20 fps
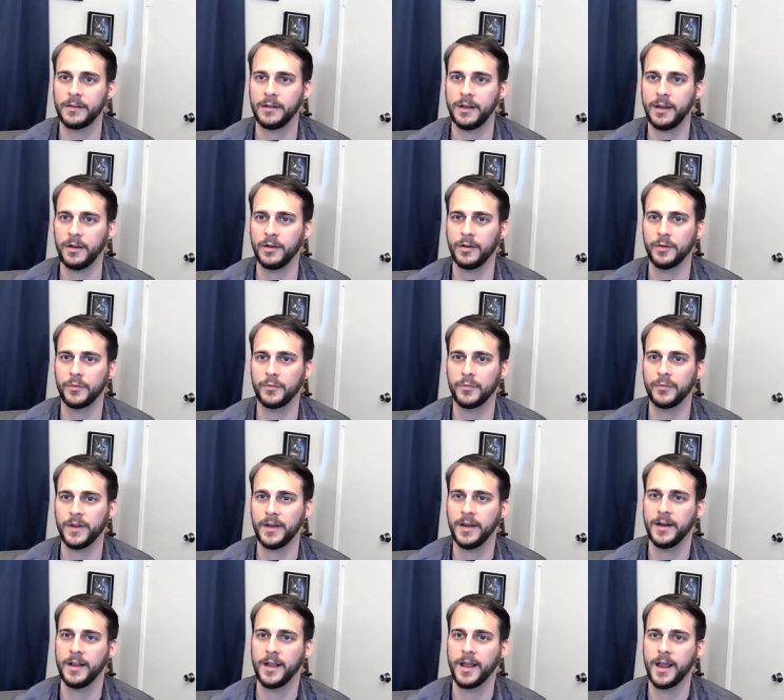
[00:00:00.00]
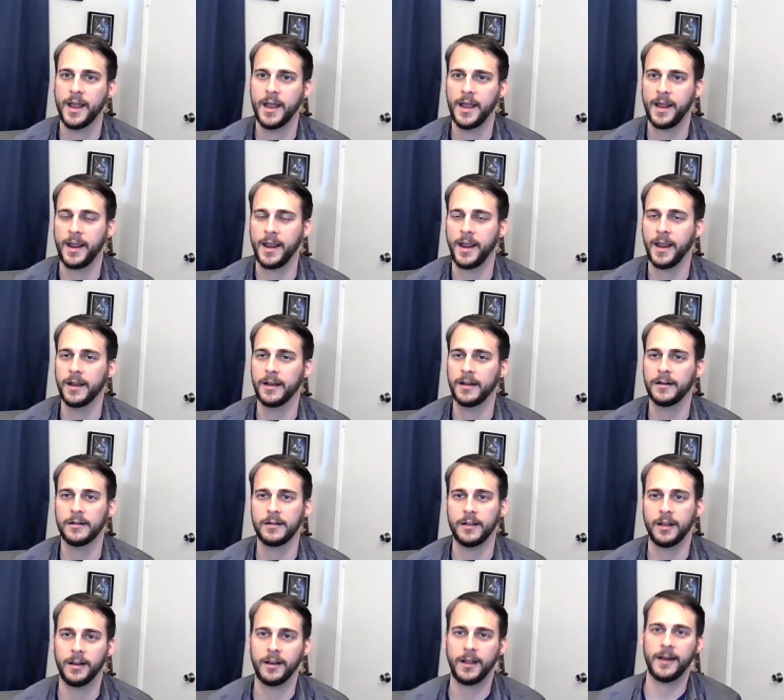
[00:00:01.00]
in your feed, and
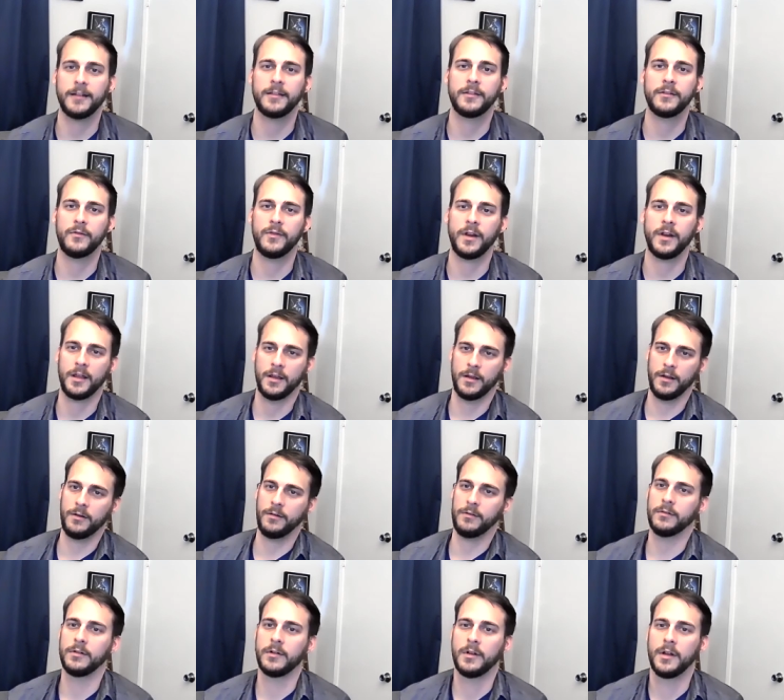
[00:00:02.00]
like the video.